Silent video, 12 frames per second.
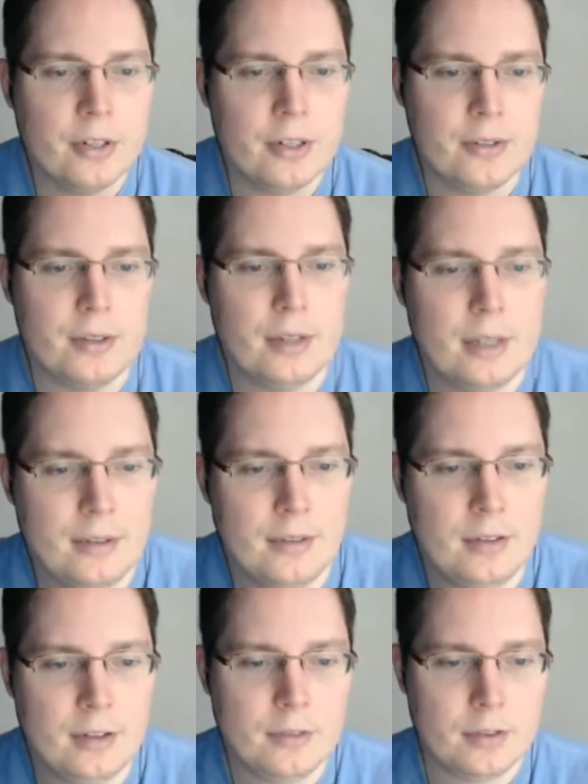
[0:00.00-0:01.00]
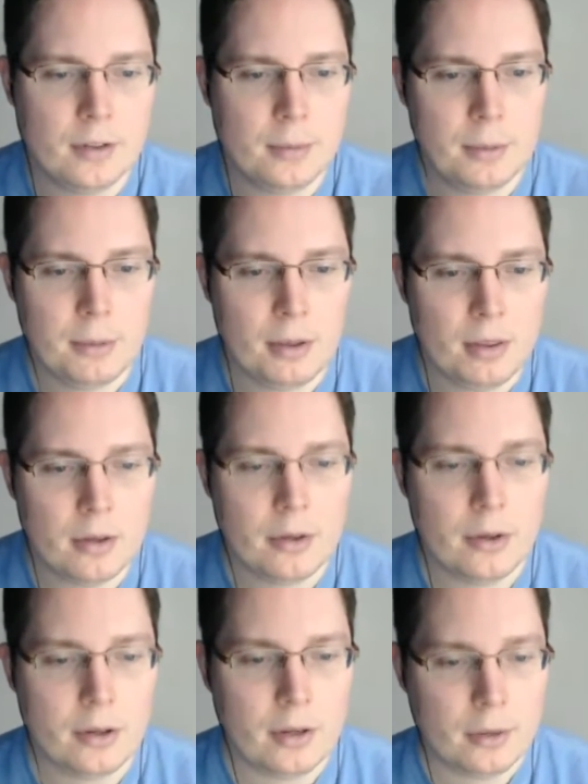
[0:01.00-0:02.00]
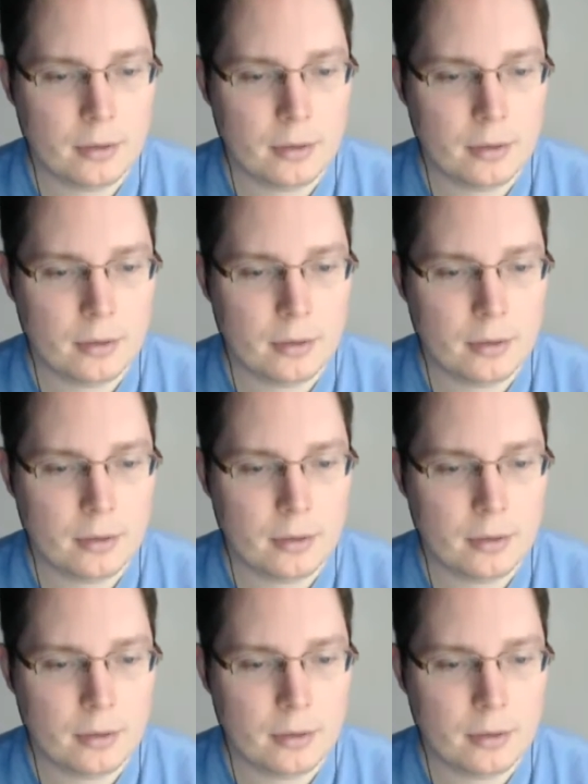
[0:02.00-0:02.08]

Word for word: because then I can see if it's going to be my thing or not.